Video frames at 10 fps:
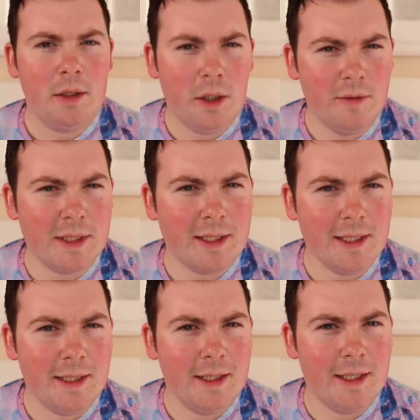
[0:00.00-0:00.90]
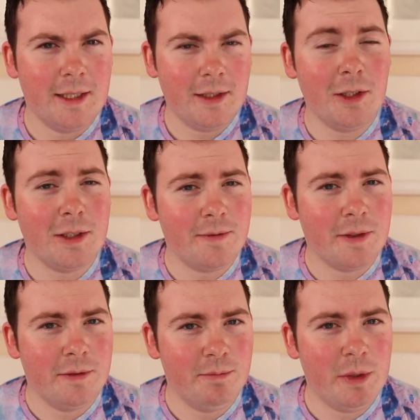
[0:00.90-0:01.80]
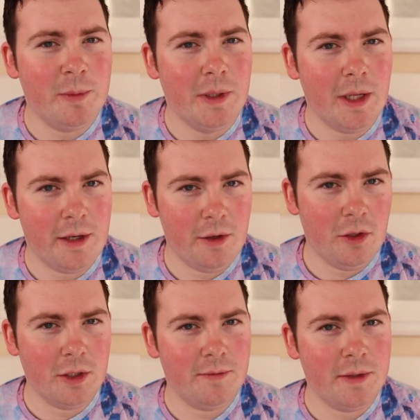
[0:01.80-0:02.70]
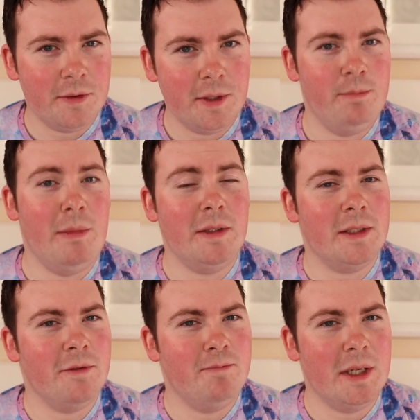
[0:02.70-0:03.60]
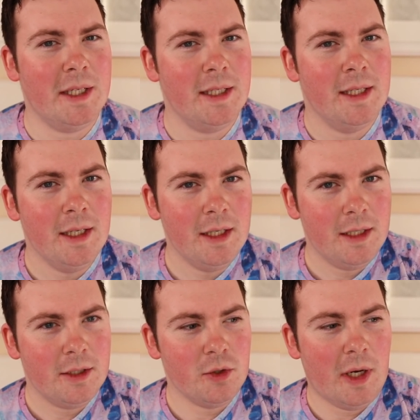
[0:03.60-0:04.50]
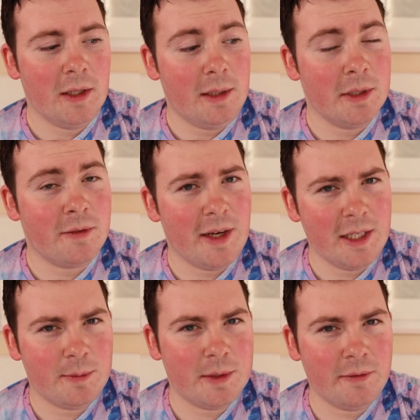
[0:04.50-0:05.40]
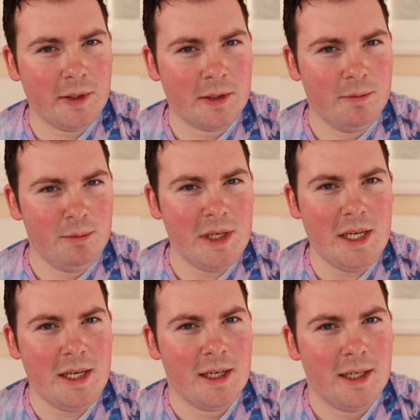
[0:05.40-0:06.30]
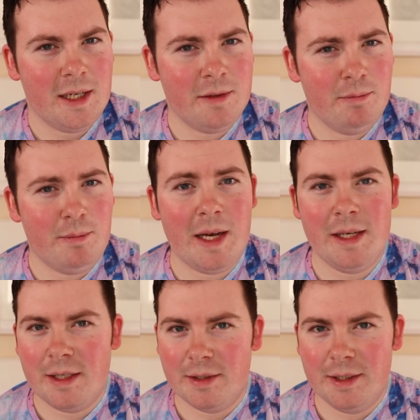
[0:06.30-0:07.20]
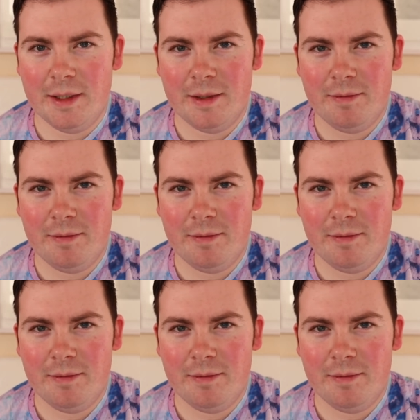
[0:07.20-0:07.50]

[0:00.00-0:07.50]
Obviously, there are lots of different people earning lots of different amounts of money, so I'll keep this very specific to me and my career.